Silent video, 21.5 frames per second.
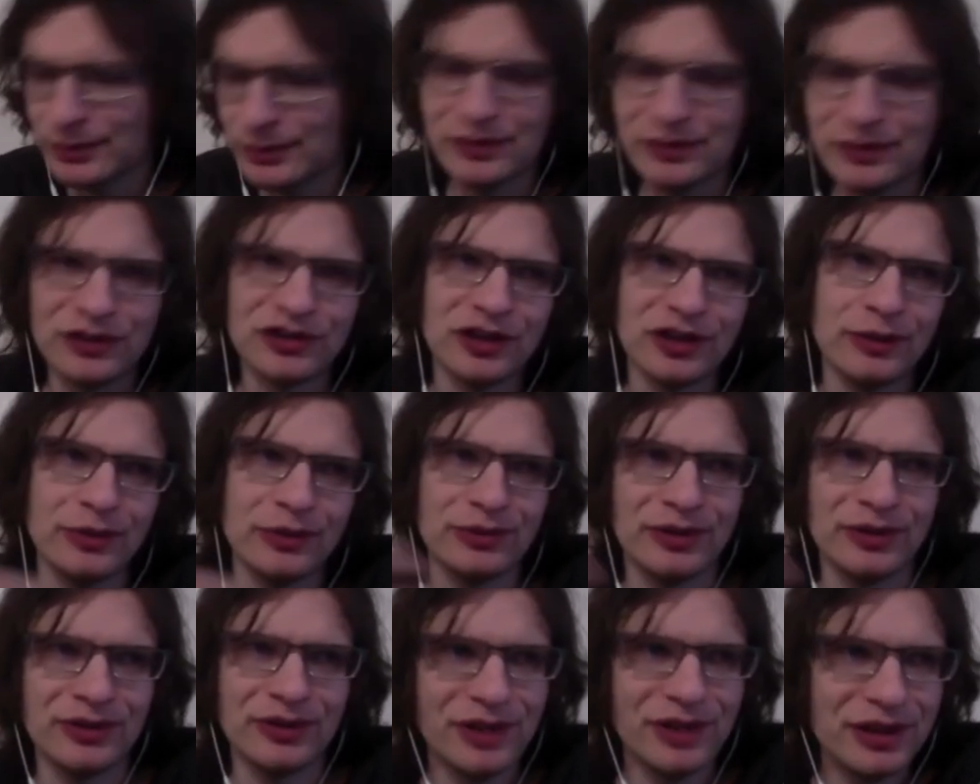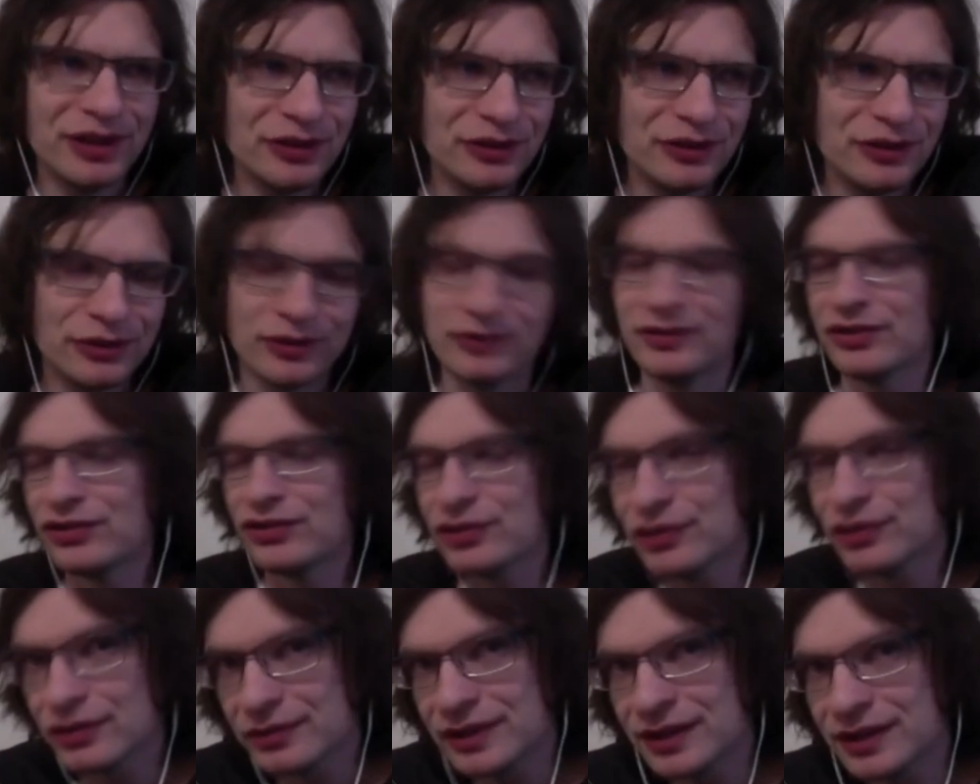moving the show between venues, or if you're
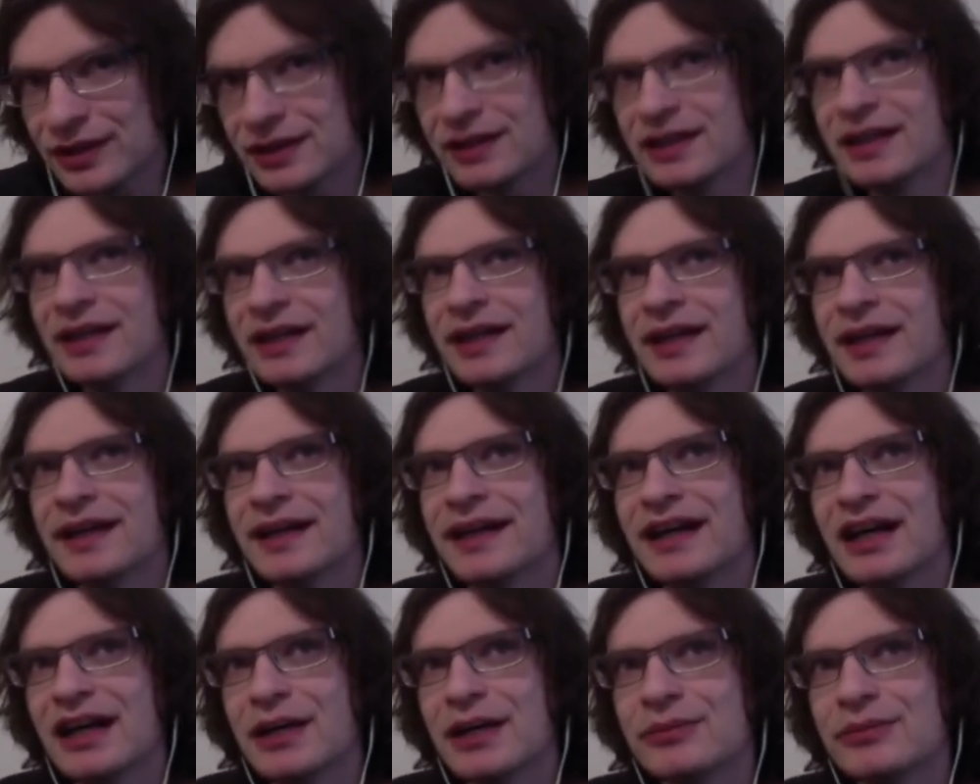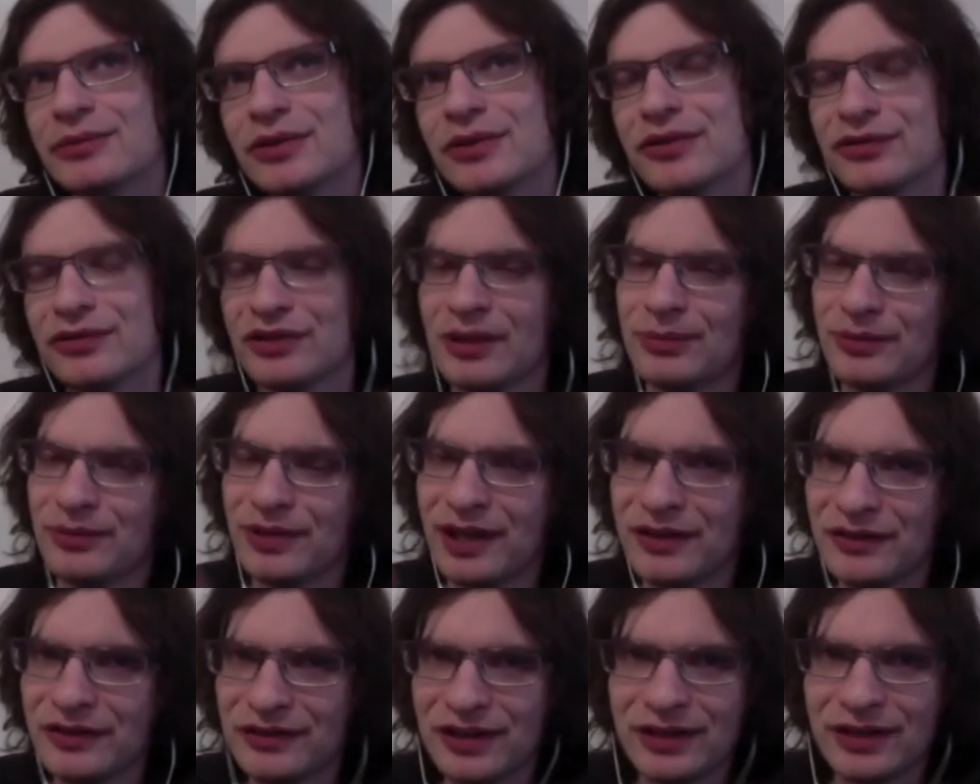touring, or if you're
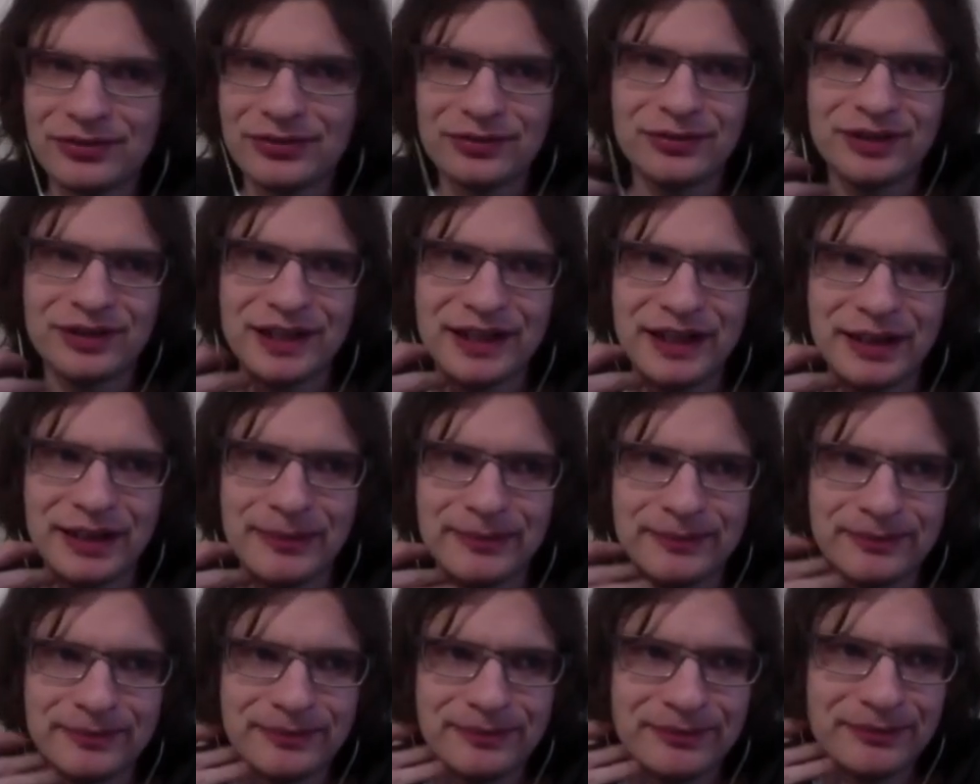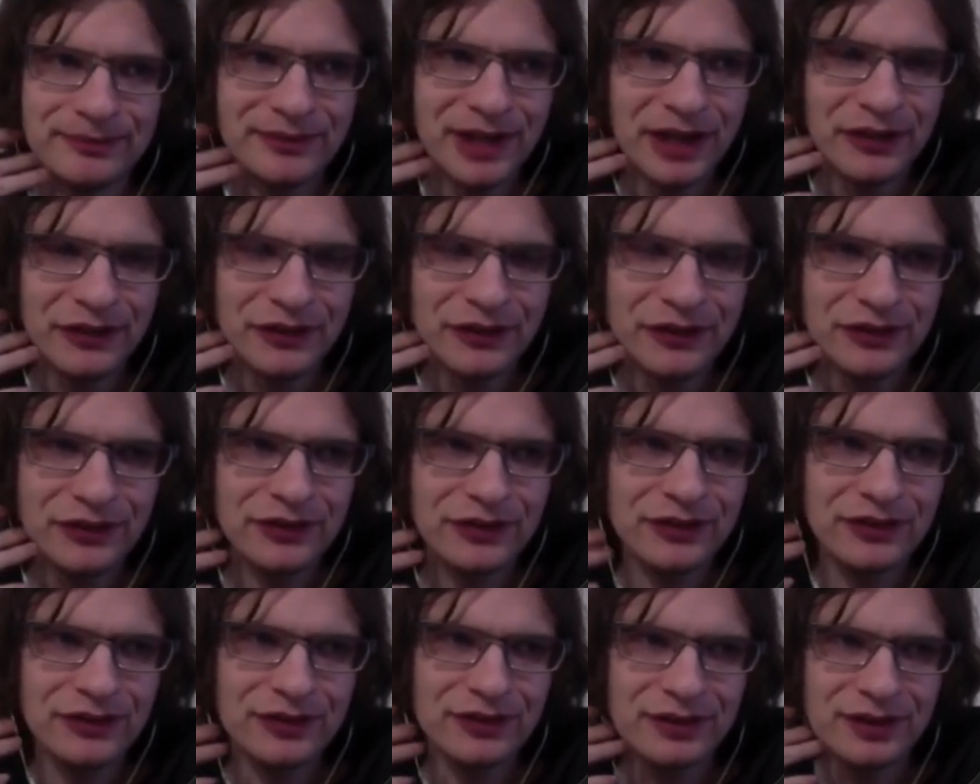upgrade stuff,
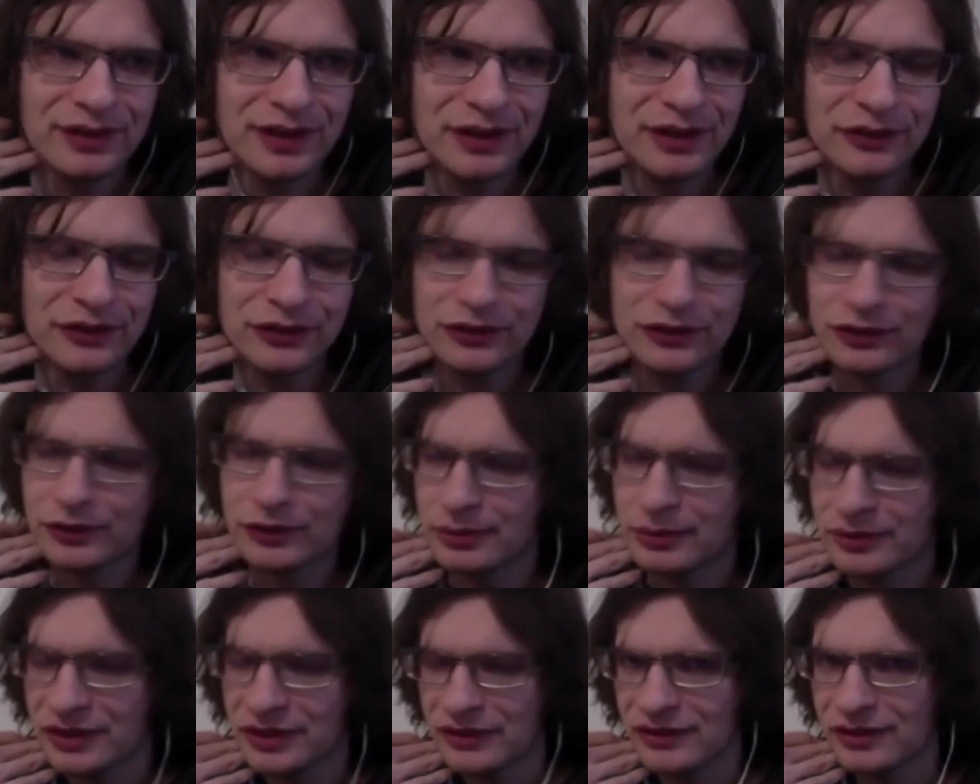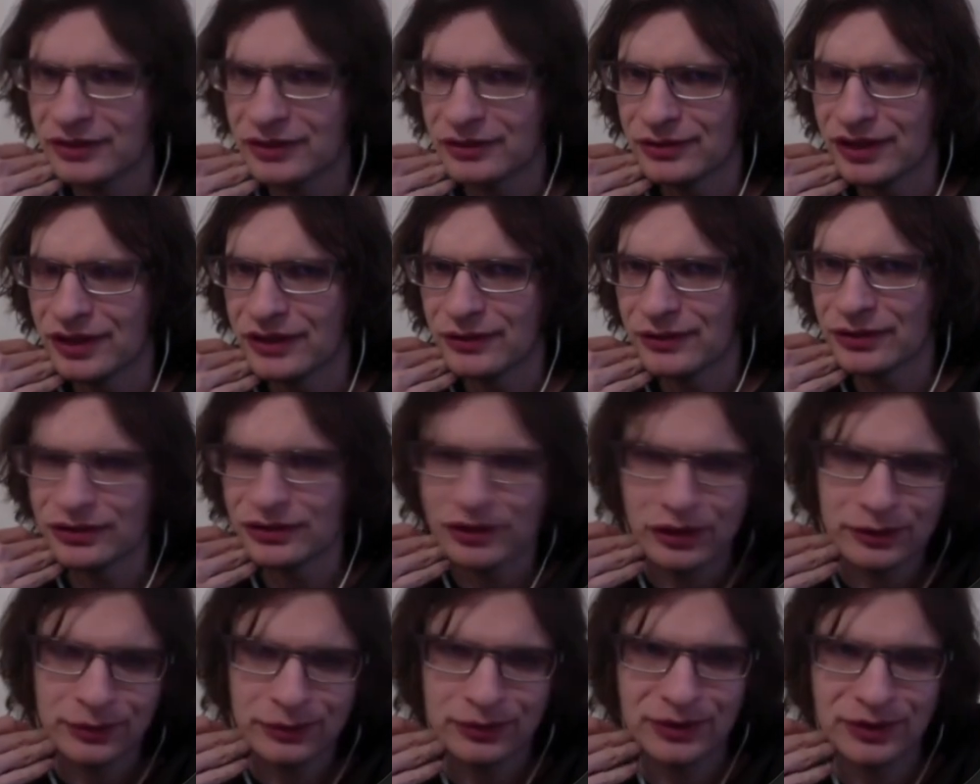it's super easy to transfer
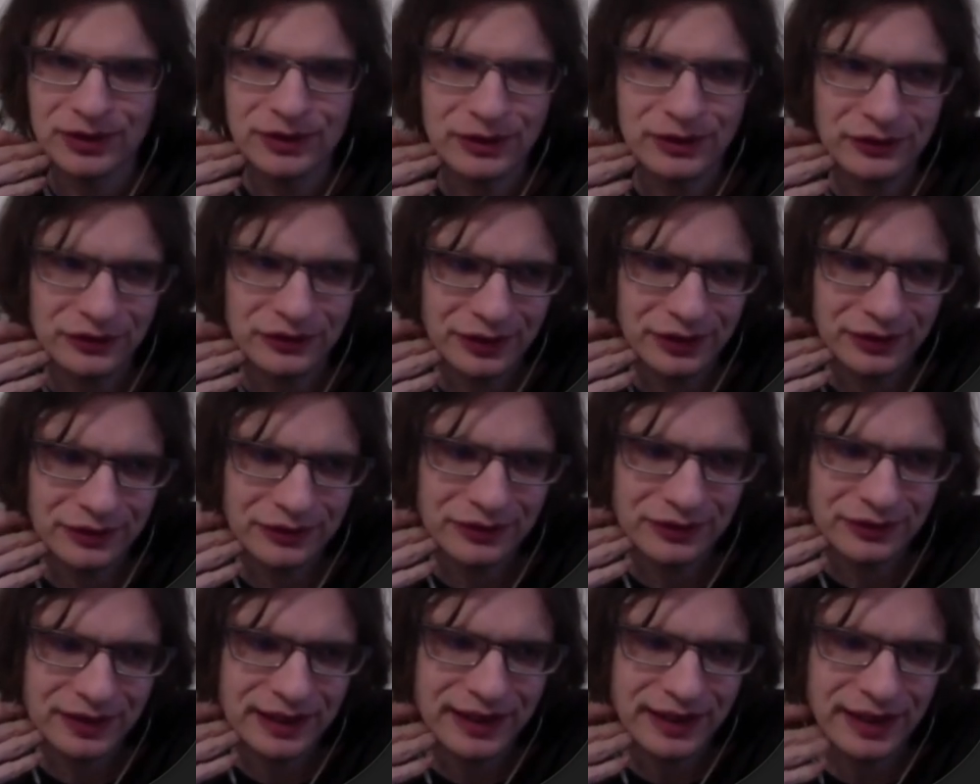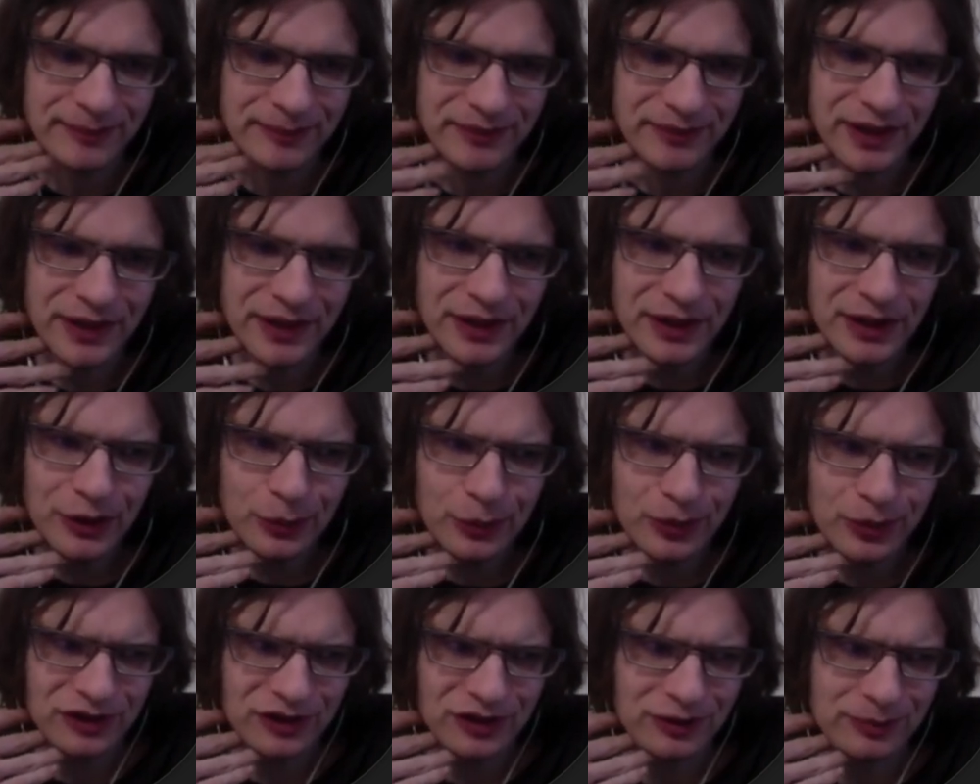shows between consoles.
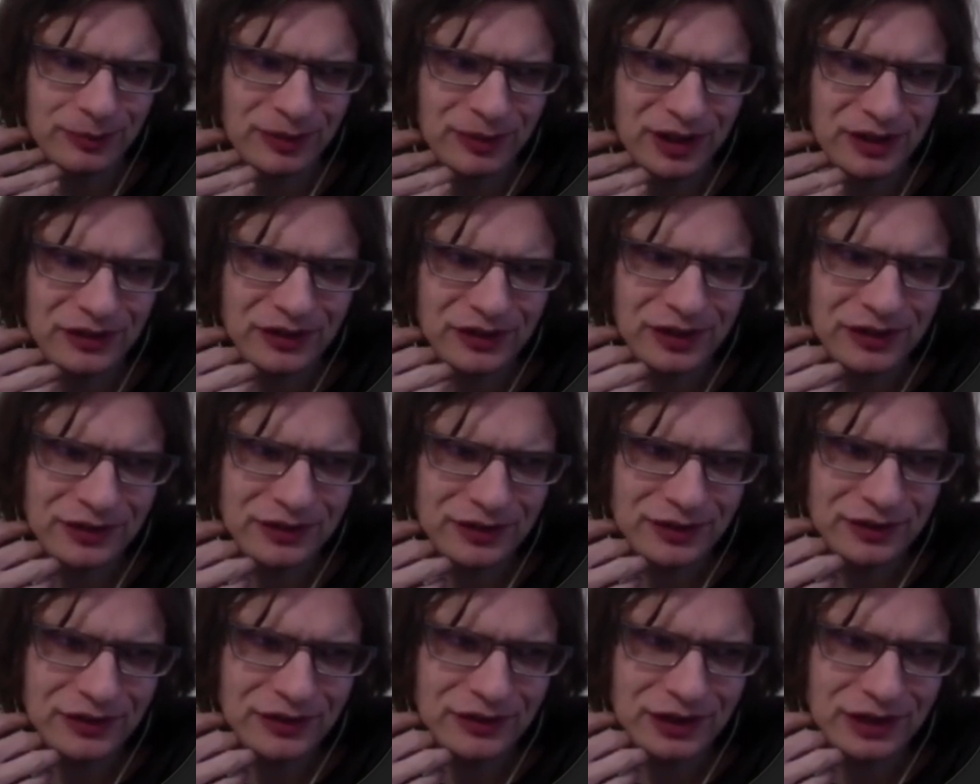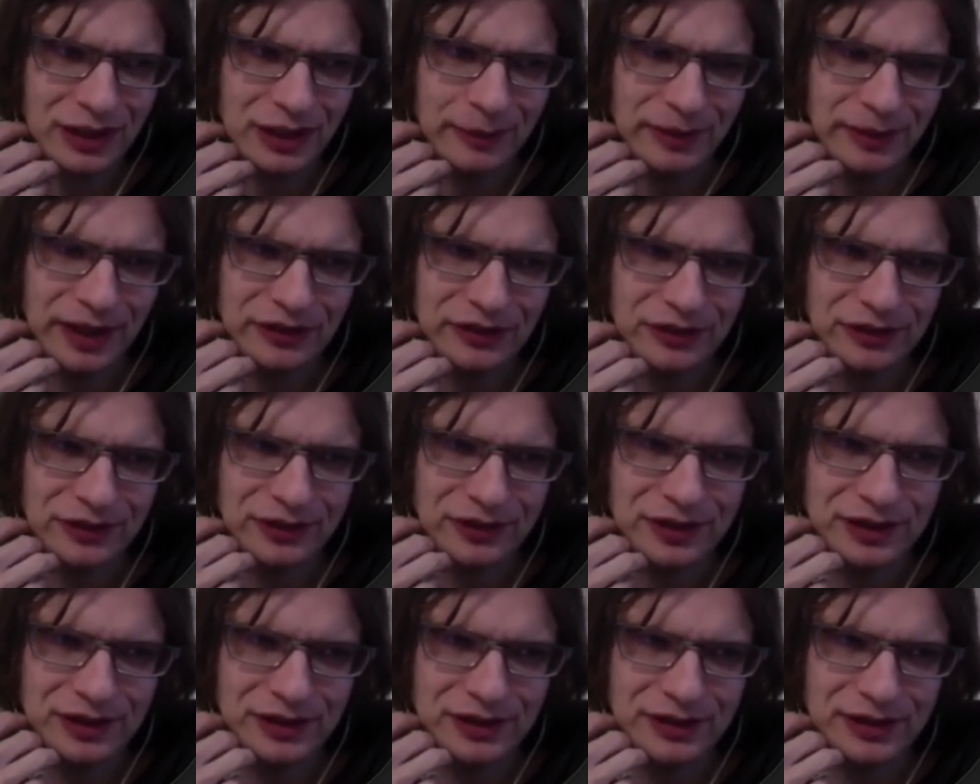One of the beta testers
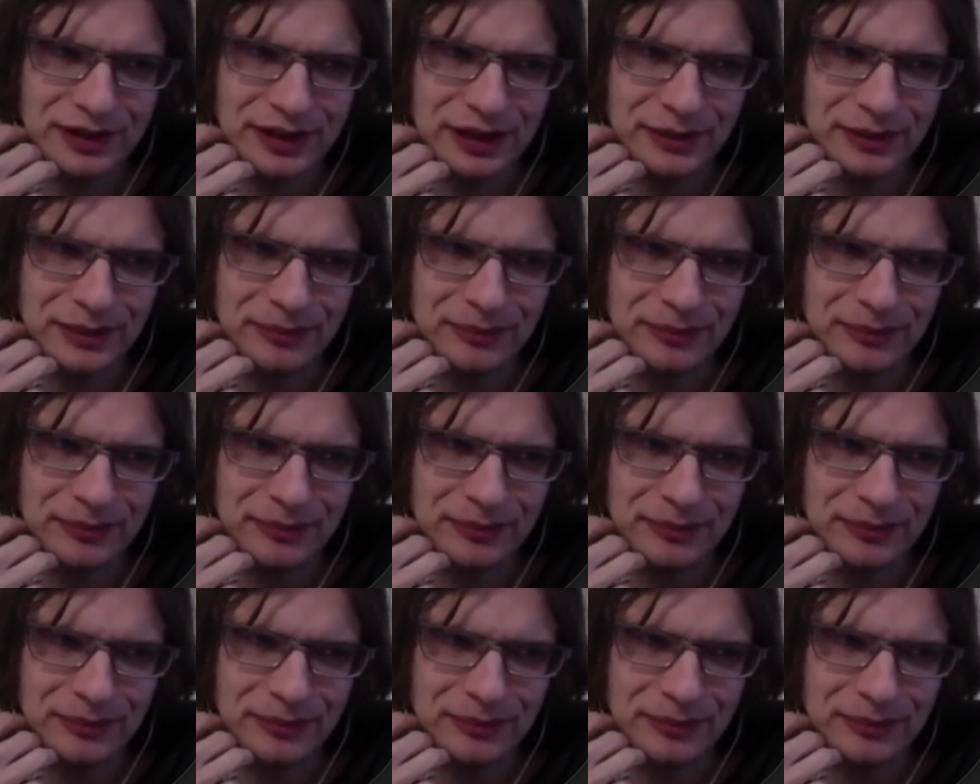actually